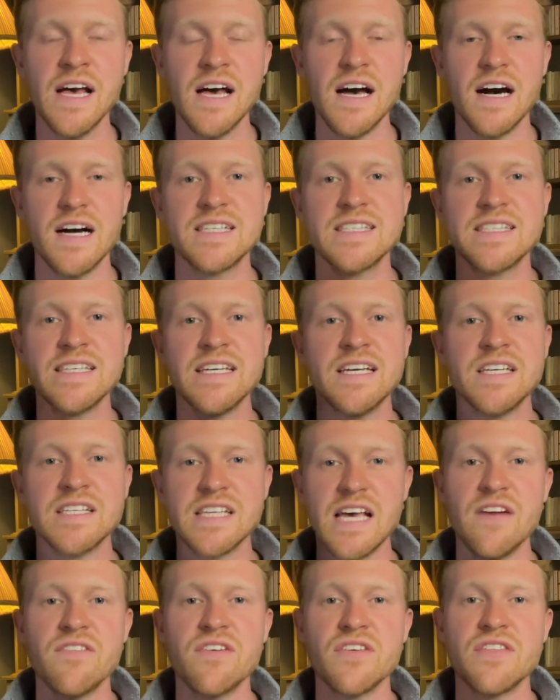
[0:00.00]
I see it as
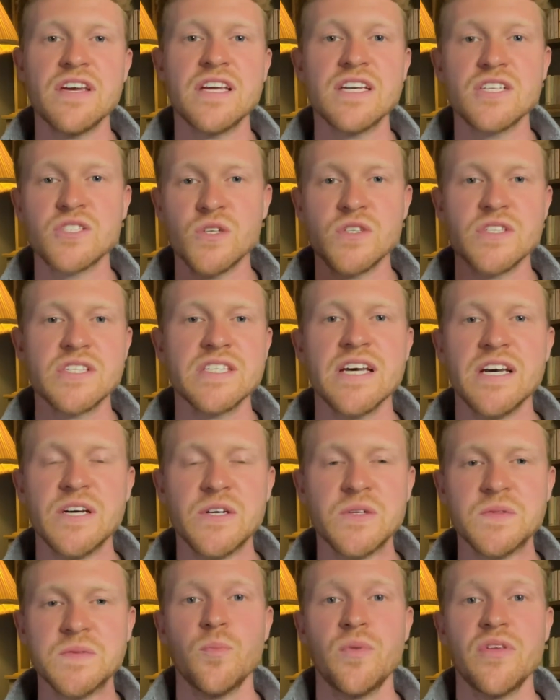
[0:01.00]
everything is on
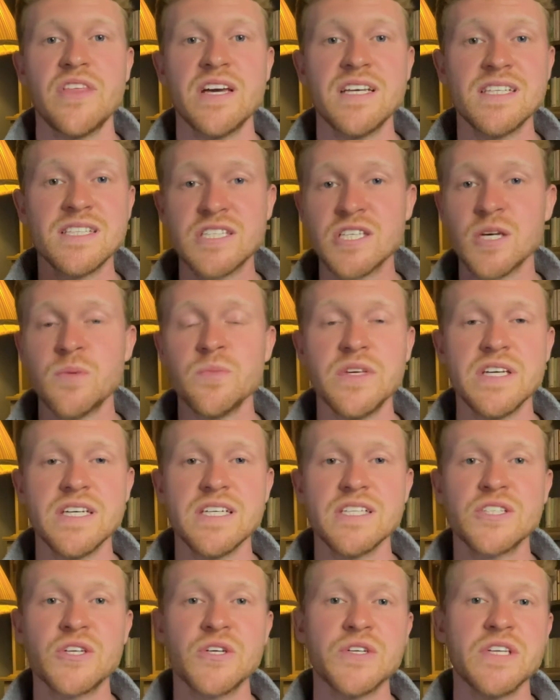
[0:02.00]
sale. But then some
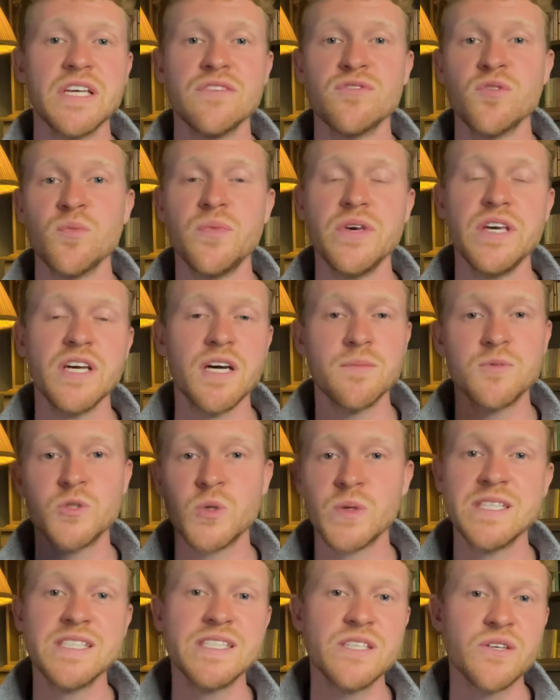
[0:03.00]
years could even be up
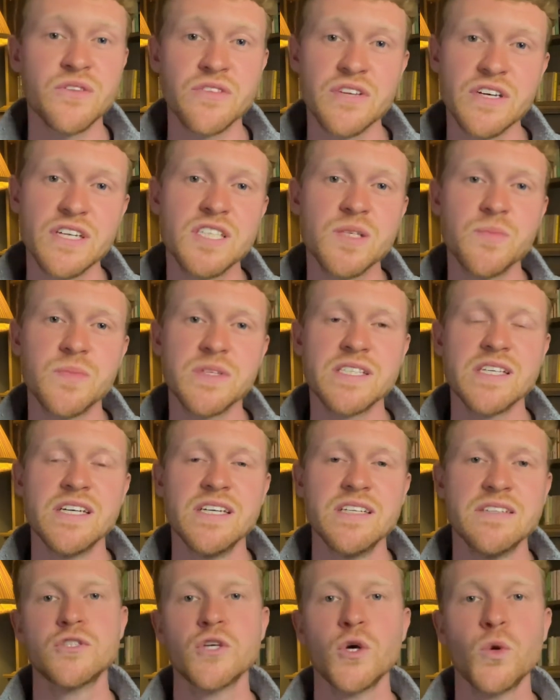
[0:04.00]
20 or
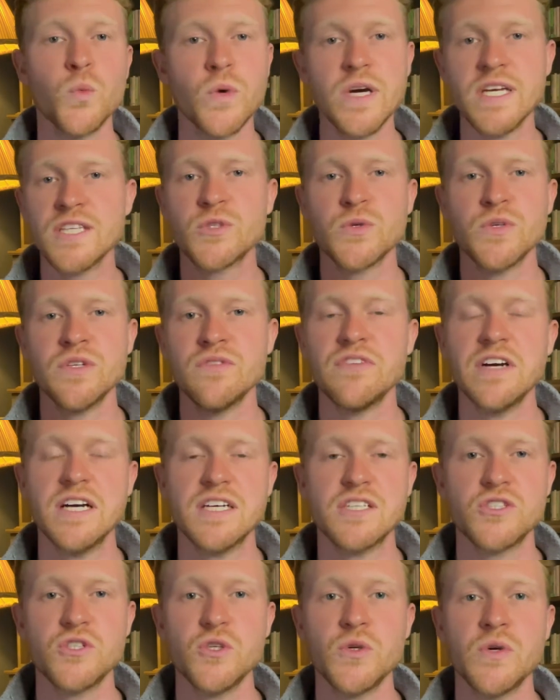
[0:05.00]
30%. Don't wait to
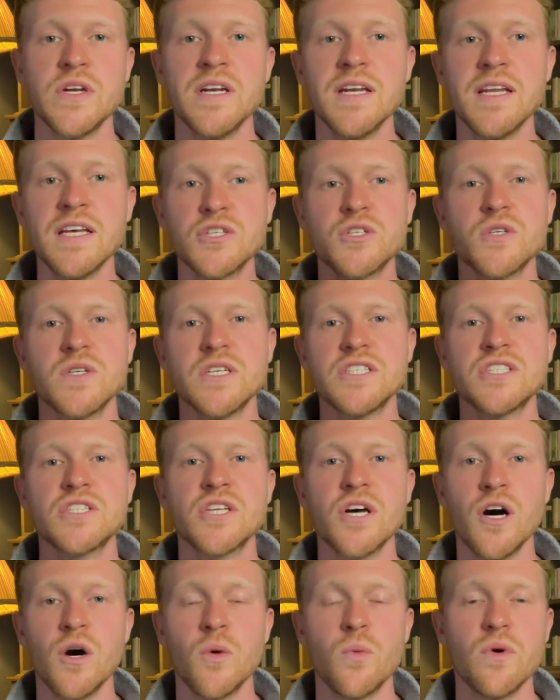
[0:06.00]
invest, you can literally
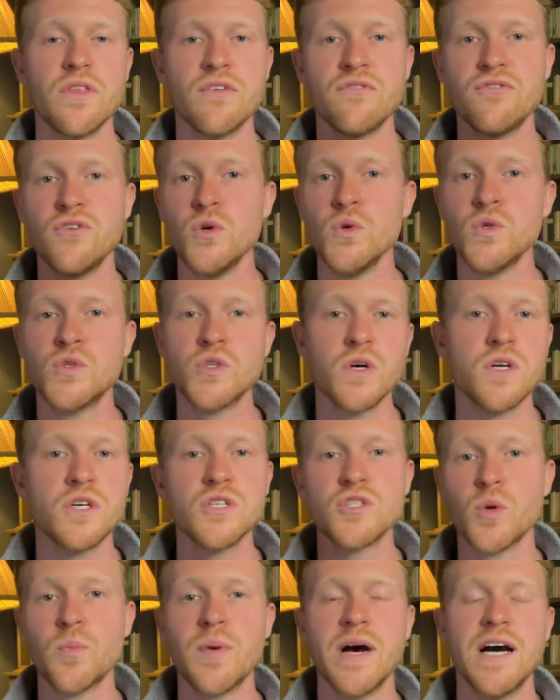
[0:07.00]
start with a few dollars
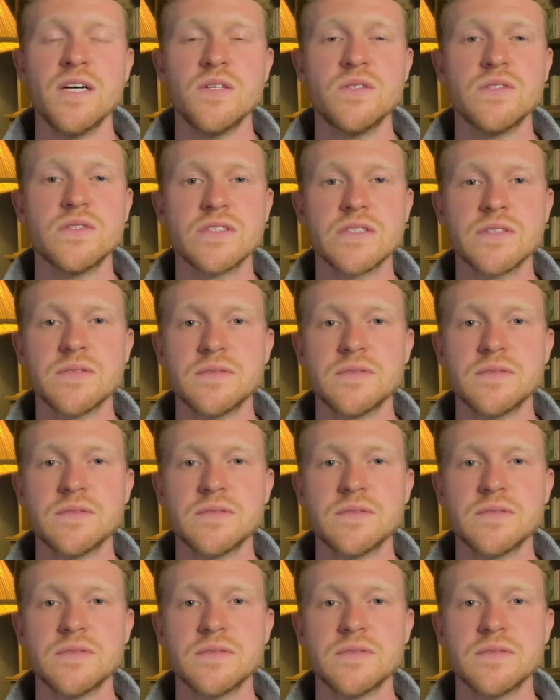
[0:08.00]
or pounds.